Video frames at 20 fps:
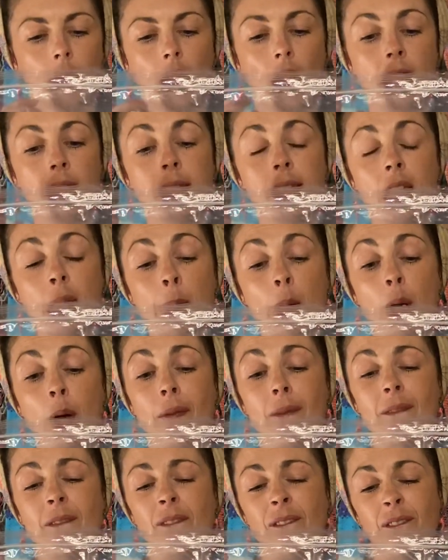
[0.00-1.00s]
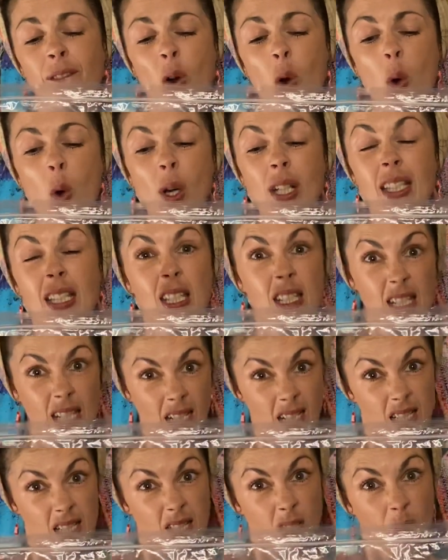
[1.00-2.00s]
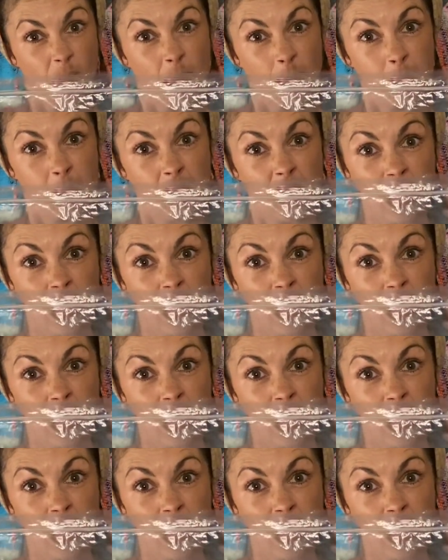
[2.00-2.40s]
I'd say about 4 and 6 grams